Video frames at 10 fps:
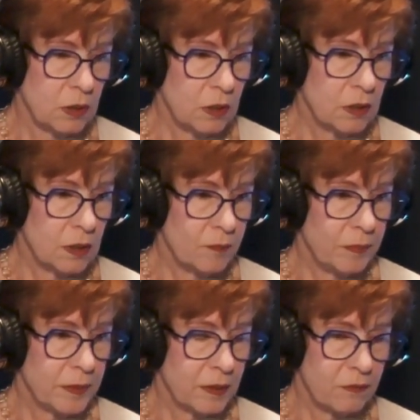Um,
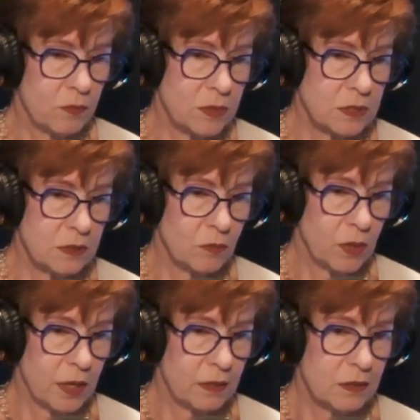every once in a
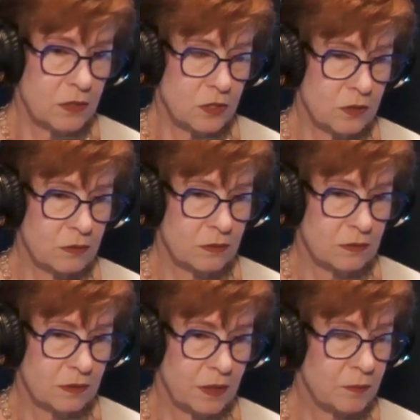while too. Yeah.
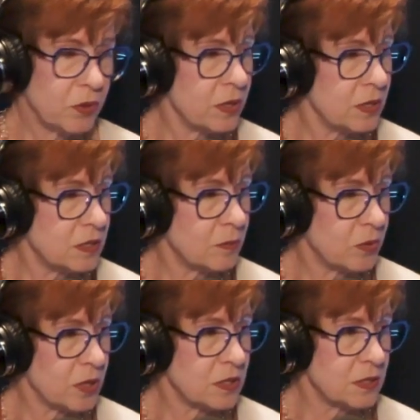Is that in, like once a
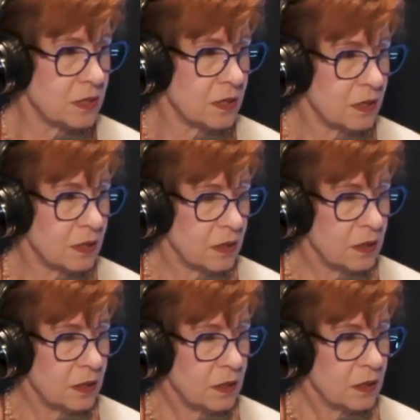month Boston. or once every
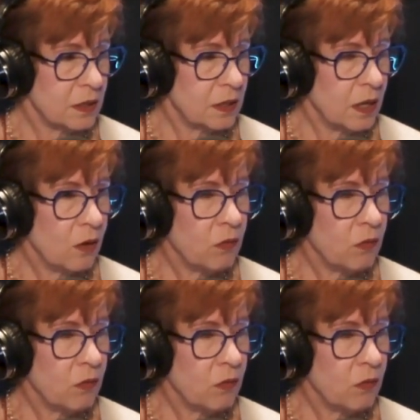couple months or?